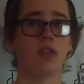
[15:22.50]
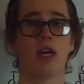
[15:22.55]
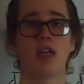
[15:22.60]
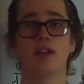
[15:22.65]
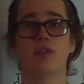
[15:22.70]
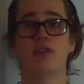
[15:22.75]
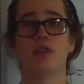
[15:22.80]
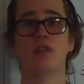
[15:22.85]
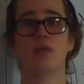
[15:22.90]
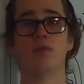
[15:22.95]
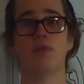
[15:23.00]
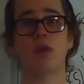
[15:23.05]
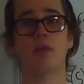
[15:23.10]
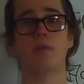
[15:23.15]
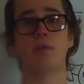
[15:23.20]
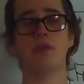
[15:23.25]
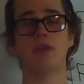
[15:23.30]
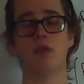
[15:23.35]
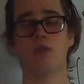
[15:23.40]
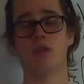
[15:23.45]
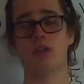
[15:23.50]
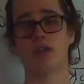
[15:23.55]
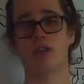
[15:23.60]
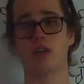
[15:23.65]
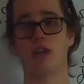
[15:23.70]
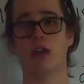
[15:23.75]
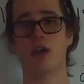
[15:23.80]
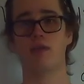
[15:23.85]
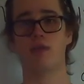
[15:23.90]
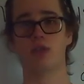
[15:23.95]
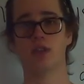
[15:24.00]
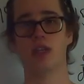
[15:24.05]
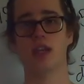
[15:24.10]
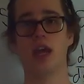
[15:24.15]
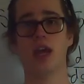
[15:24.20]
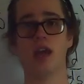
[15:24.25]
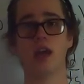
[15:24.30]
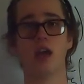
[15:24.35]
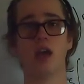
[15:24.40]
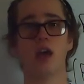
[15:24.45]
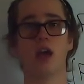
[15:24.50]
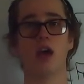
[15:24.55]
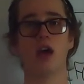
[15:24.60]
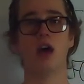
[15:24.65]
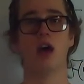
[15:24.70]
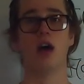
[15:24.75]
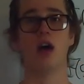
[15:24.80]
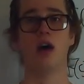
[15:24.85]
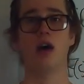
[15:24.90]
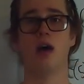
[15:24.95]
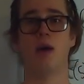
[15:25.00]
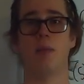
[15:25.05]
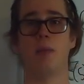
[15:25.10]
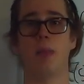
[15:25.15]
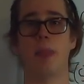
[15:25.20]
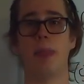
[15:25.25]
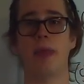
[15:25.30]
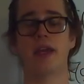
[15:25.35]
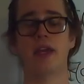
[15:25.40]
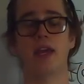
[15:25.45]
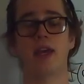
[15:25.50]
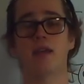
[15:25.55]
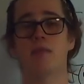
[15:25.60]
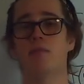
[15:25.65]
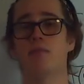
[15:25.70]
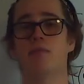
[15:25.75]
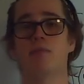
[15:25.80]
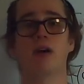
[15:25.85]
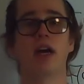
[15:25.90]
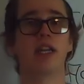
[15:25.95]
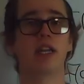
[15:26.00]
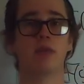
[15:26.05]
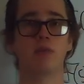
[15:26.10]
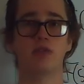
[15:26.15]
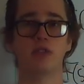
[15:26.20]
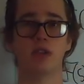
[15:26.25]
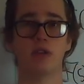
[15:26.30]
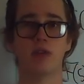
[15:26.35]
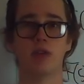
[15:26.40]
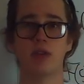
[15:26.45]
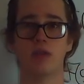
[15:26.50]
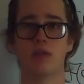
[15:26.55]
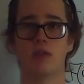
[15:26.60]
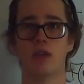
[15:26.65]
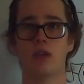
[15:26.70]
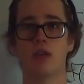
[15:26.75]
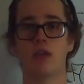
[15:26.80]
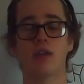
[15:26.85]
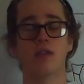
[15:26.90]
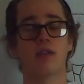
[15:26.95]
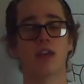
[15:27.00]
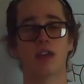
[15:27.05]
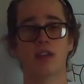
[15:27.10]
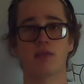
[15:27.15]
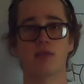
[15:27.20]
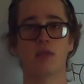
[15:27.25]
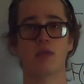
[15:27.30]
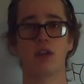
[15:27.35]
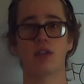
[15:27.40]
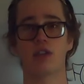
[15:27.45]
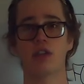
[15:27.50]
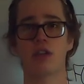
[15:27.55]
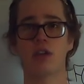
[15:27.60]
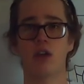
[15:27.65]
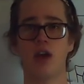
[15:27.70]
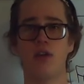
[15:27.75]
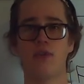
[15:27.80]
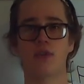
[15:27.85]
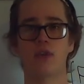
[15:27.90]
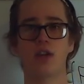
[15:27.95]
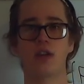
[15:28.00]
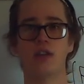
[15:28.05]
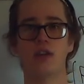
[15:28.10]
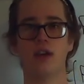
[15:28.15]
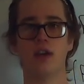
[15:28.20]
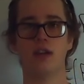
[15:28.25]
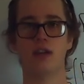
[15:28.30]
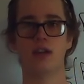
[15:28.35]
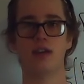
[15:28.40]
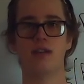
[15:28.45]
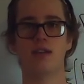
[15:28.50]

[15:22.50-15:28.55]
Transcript: that is all the problems I wanted to cover today. Um, again, my name was Logan. Thanks for watching. Have a great day.